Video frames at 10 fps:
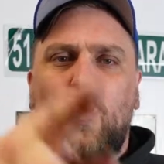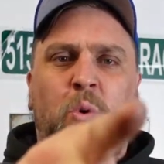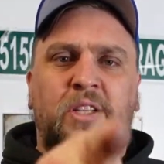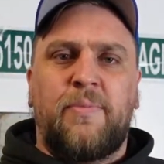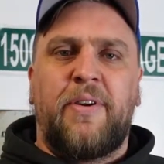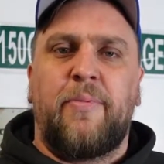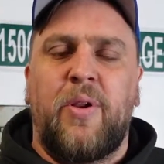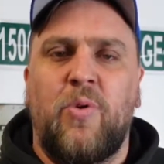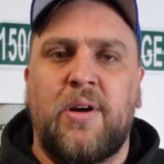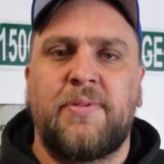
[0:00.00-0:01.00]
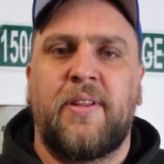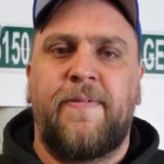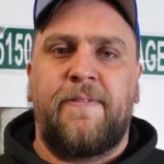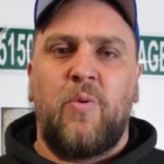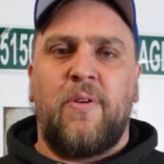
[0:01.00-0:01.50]
What's up everybody, welcome to the
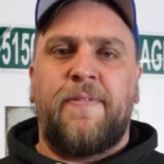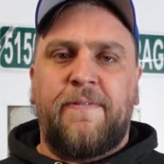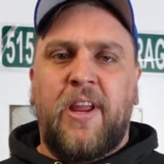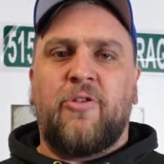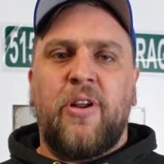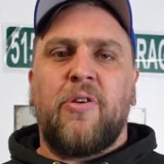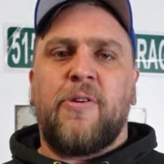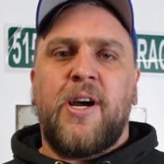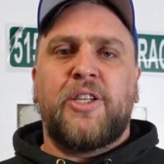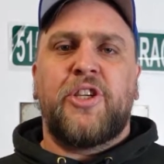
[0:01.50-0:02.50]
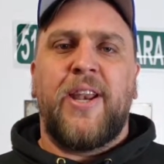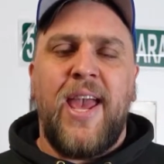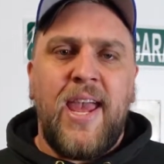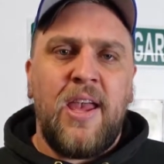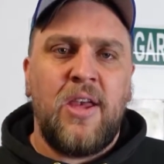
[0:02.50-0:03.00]
5150 Gringo Garage.
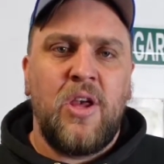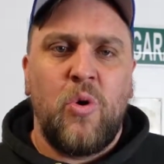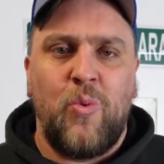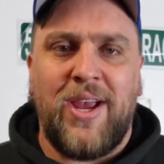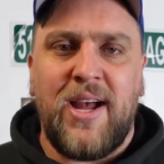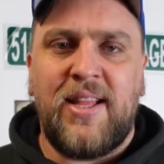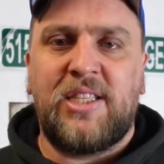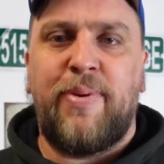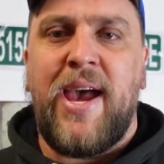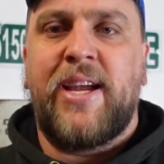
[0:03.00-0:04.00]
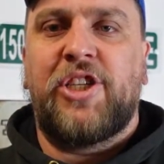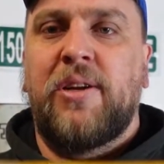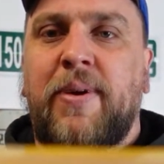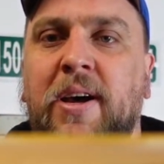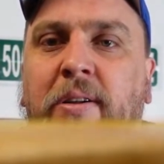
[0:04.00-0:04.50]
Today, we got this package
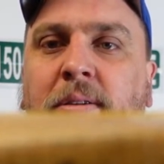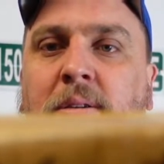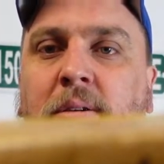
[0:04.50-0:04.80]
in the mail.